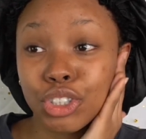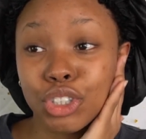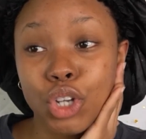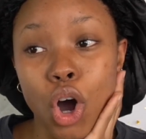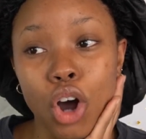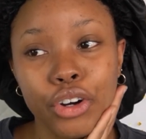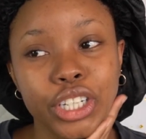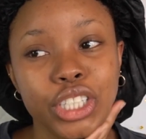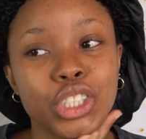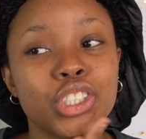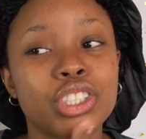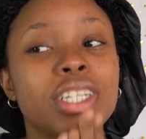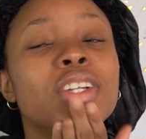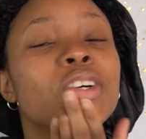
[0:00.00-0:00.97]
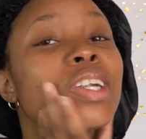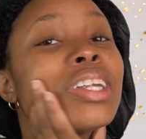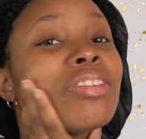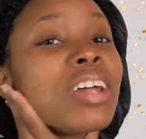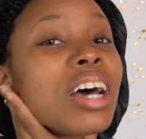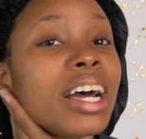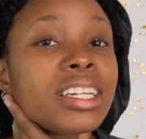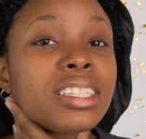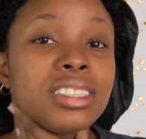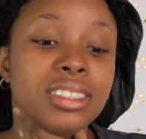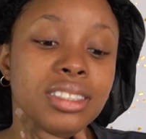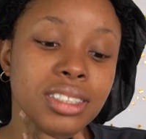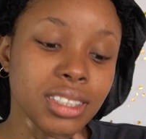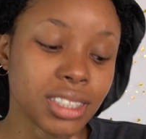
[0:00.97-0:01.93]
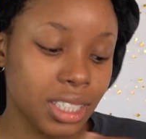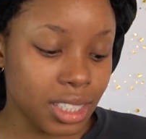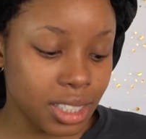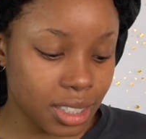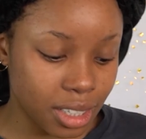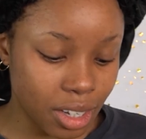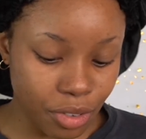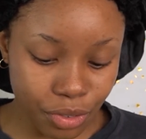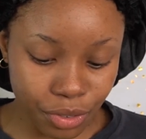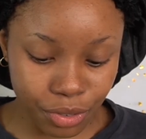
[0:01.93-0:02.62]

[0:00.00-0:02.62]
nourished and all of that good stuff.